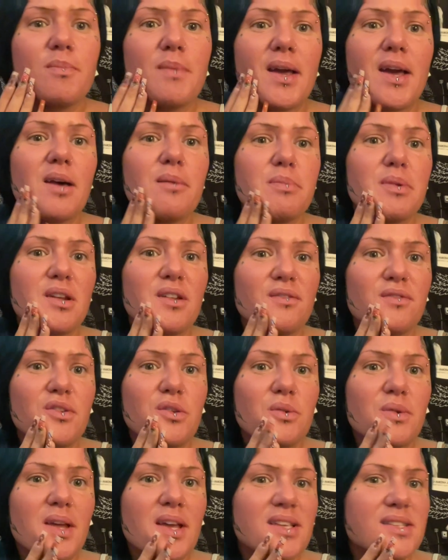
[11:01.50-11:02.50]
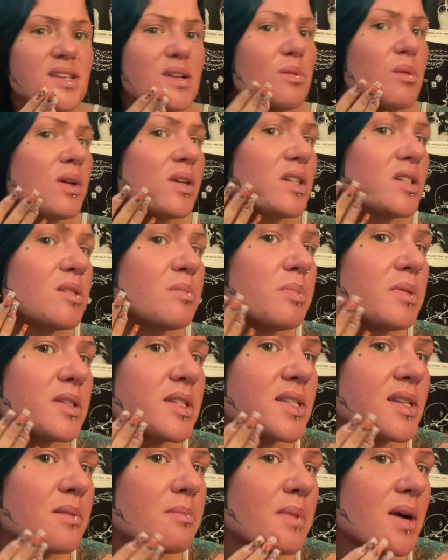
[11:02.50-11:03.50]
makeup in a few days. I wanted to put
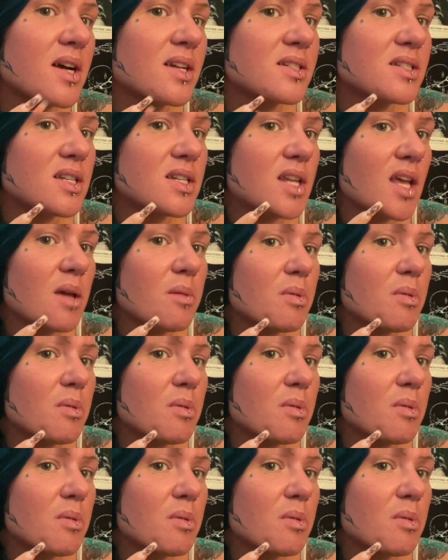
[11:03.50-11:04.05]
some on today,